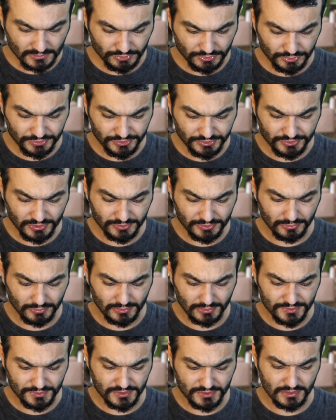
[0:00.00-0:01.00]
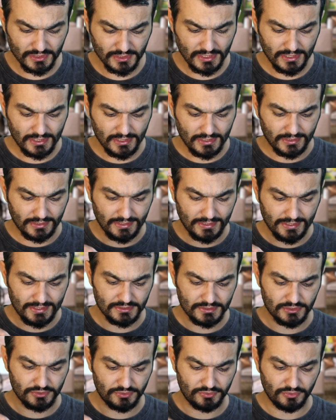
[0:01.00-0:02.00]
You start to listen.
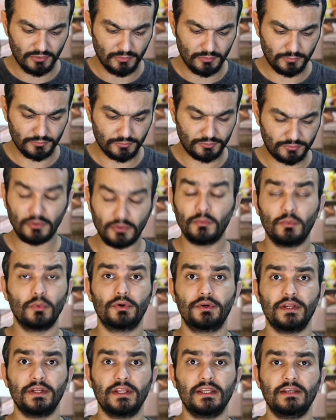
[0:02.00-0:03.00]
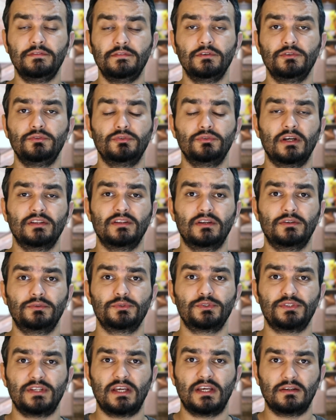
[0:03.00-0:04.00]
Guys, don't don't worry if you do not
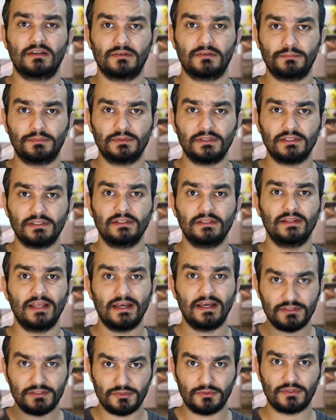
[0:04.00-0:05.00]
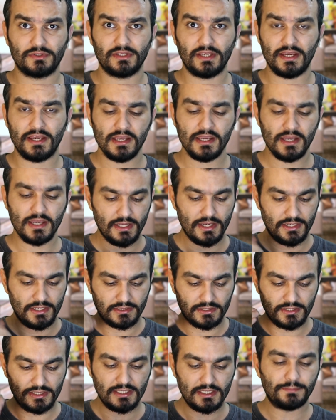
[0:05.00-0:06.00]
understand completely. That is okay.
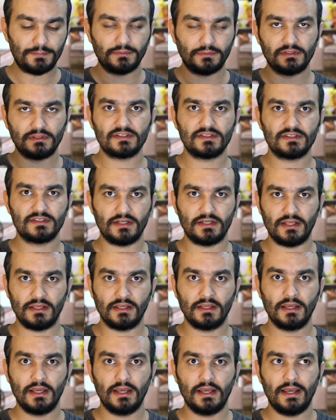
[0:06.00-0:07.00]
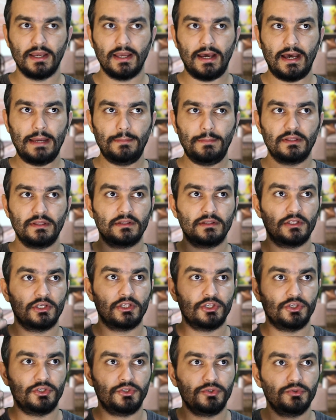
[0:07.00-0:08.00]
Keep listening. I mean,
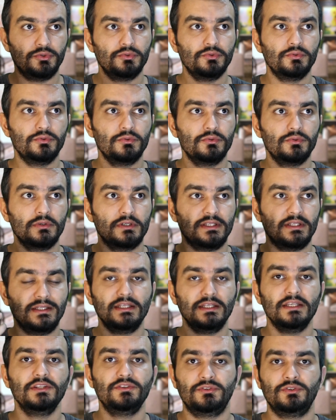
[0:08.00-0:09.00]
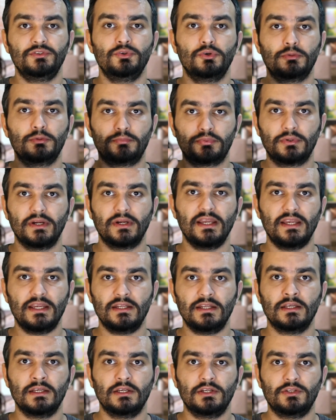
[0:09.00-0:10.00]
you need your
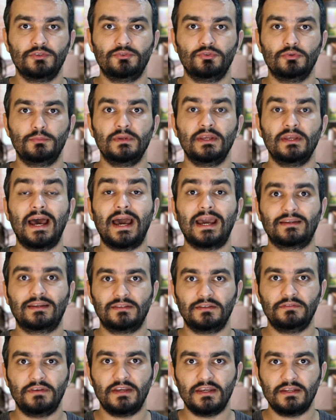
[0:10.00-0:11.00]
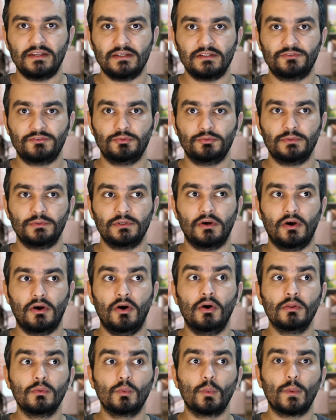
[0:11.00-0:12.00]
brain to be activated, to be
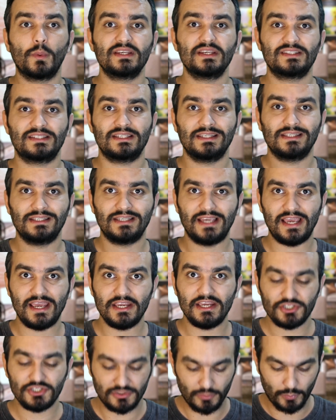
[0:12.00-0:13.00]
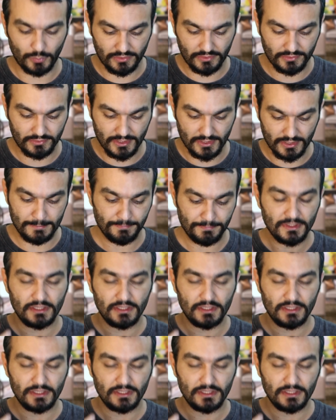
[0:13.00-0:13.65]
always engaged with the